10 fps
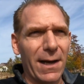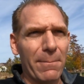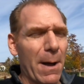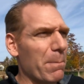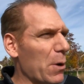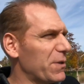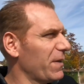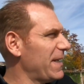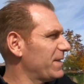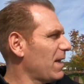Most of
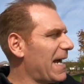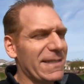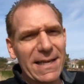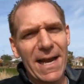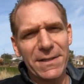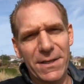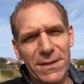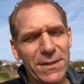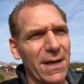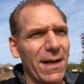these lot
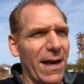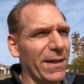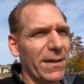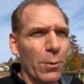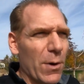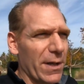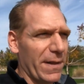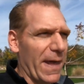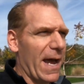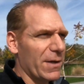sizes, I think
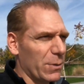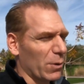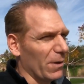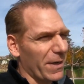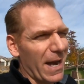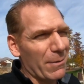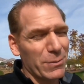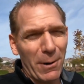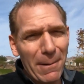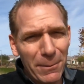the house that we're looking at was
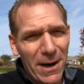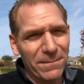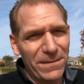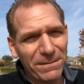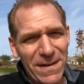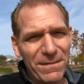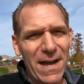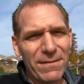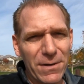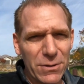probably around
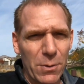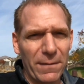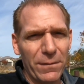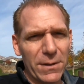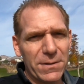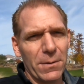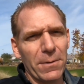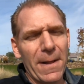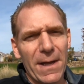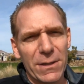5,500 square foot, so
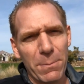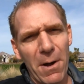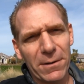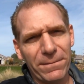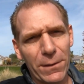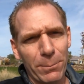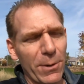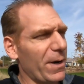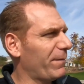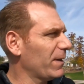smaller
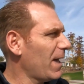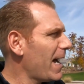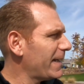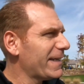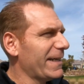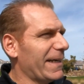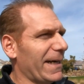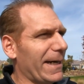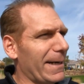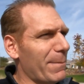footprint of a lot.
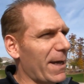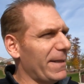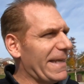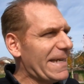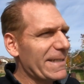These